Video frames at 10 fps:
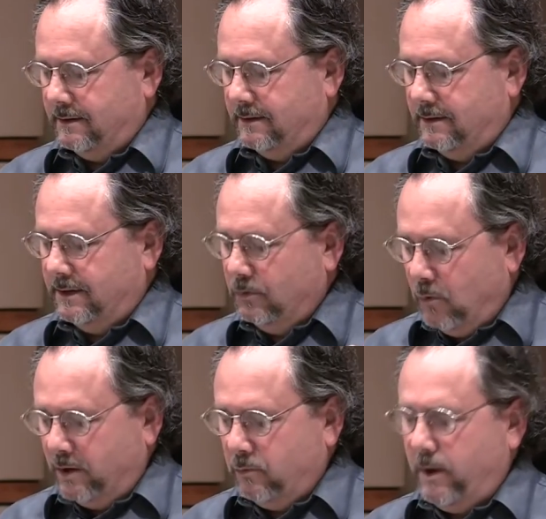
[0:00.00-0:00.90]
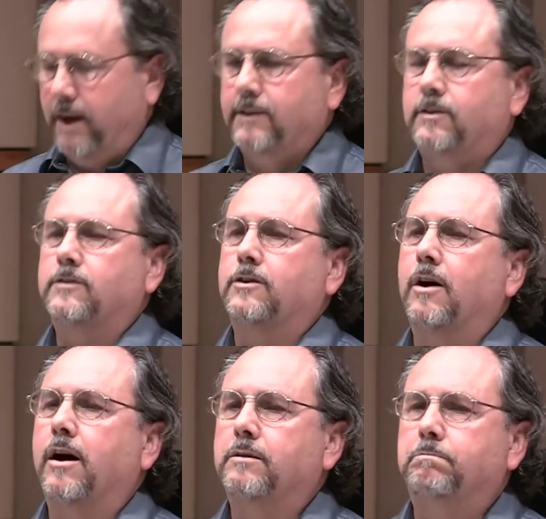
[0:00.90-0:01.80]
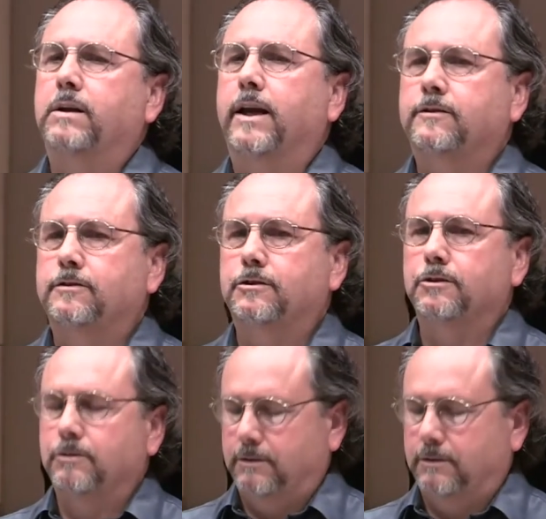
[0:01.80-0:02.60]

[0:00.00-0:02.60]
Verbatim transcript: In what ways has God blessed you?